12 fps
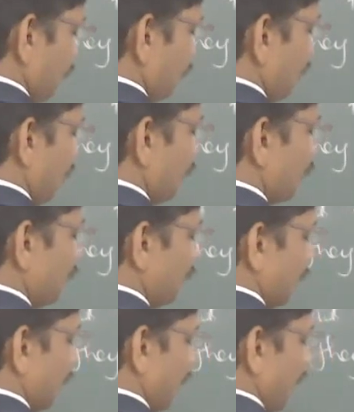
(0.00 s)
is also
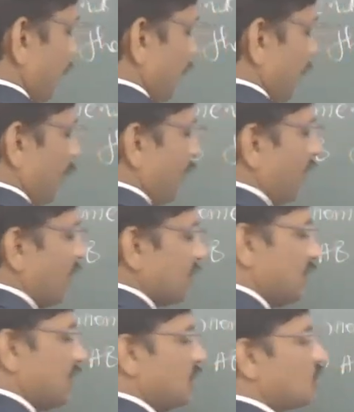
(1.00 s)
theta,
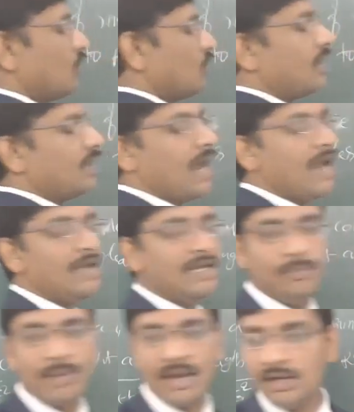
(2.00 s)
because these two are
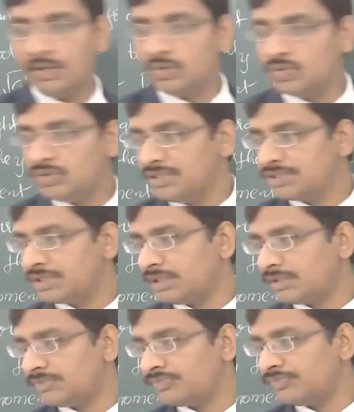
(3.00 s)
anti-parallel to each
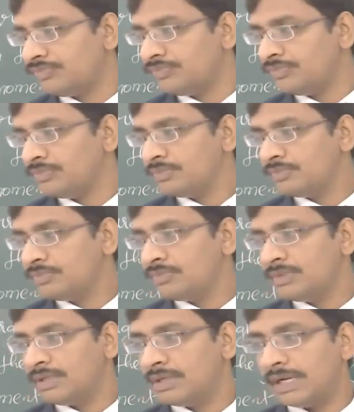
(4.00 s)
other.
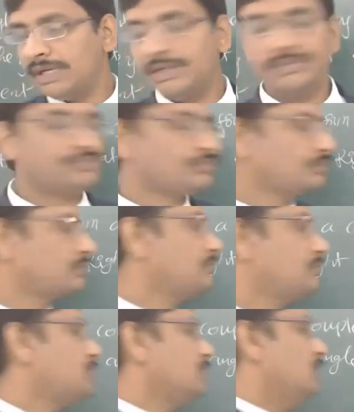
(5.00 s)
Right?
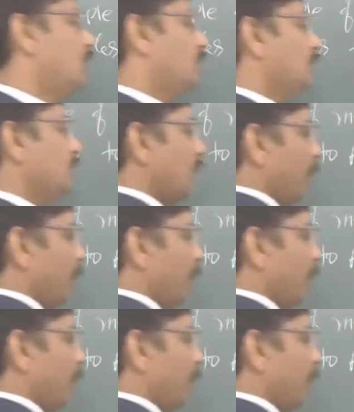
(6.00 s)
Now the